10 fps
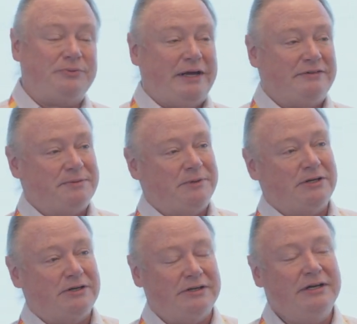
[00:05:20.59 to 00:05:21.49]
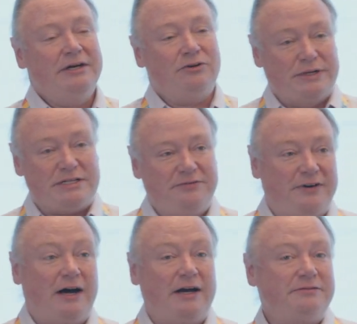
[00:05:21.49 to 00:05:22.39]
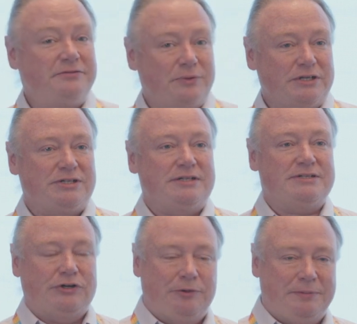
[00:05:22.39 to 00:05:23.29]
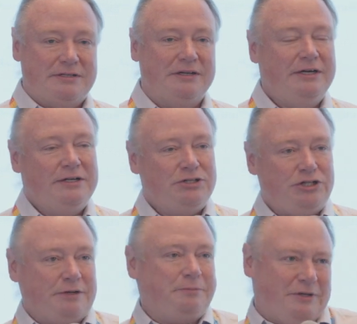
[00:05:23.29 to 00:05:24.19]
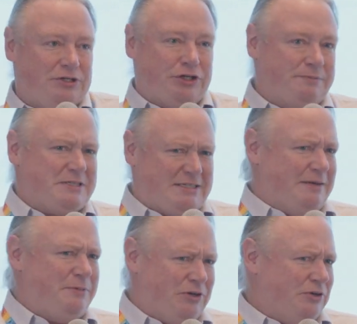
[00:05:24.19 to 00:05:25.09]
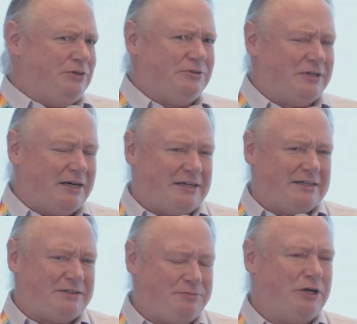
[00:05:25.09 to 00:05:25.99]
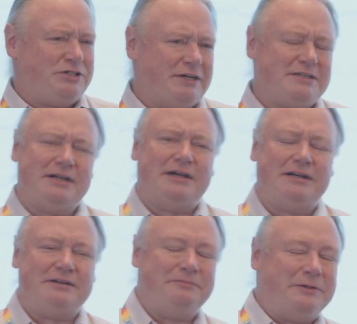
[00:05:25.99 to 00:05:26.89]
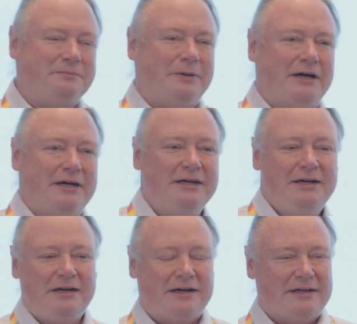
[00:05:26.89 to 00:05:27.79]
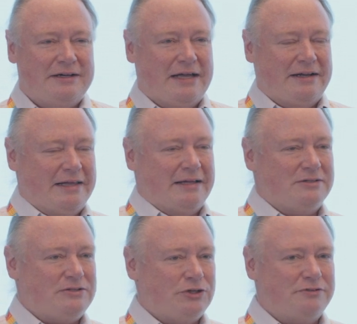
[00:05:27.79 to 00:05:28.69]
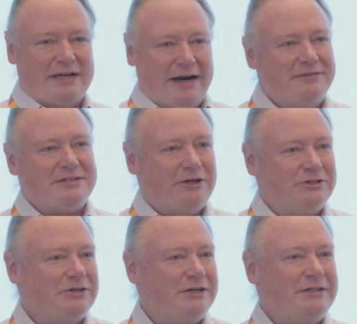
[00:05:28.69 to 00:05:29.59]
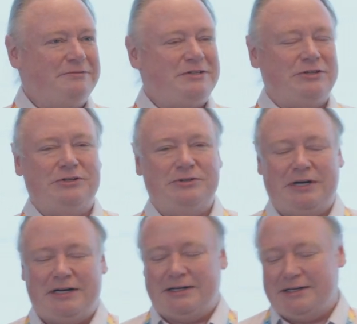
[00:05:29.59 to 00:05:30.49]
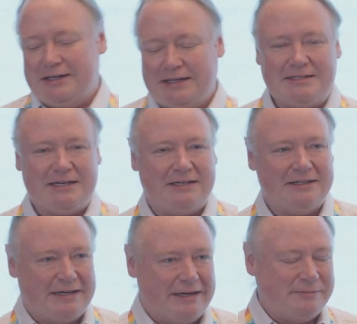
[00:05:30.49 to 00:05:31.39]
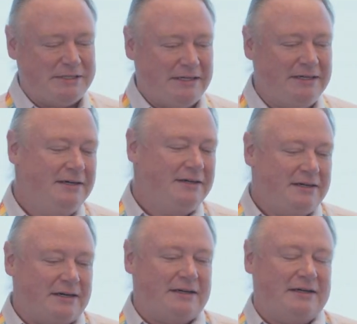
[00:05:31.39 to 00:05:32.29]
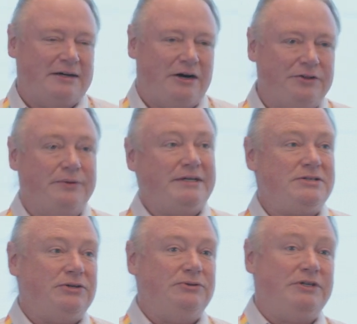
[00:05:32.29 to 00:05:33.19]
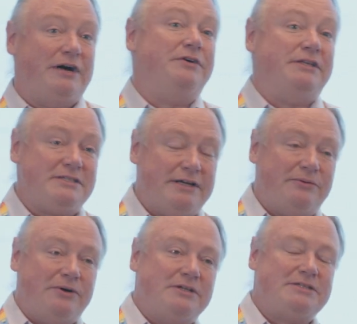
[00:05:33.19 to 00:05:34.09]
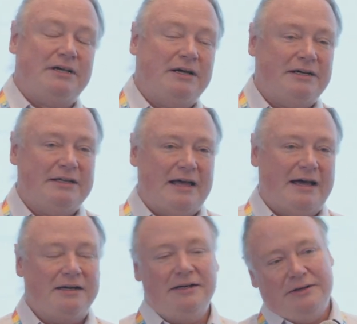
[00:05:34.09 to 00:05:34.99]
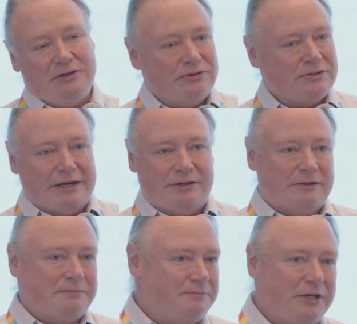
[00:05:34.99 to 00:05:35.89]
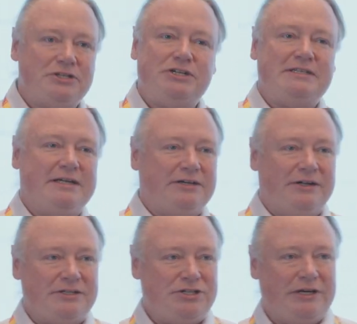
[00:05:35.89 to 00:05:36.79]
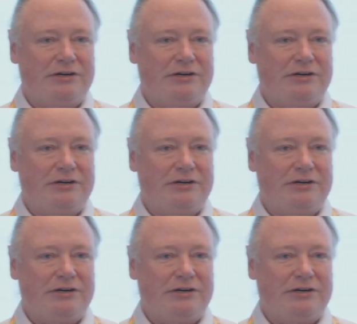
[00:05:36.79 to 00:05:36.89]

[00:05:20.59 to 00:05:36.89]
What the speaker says: We have something called RISC-V, which is an open chip CPU project built by that serves kind of as an alternative to Intel and AMD, all the way to governance networks that use either blockchain technology